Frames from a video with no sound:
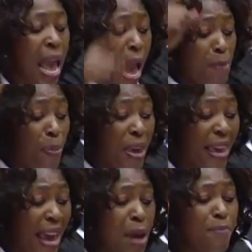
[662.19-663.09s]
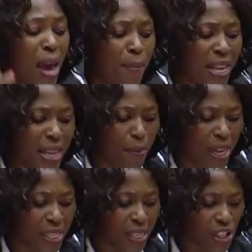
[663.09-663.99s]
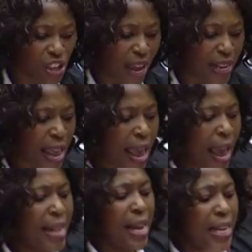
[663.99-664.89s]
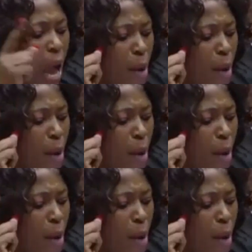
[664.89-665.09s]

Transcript: and became a mathematician and an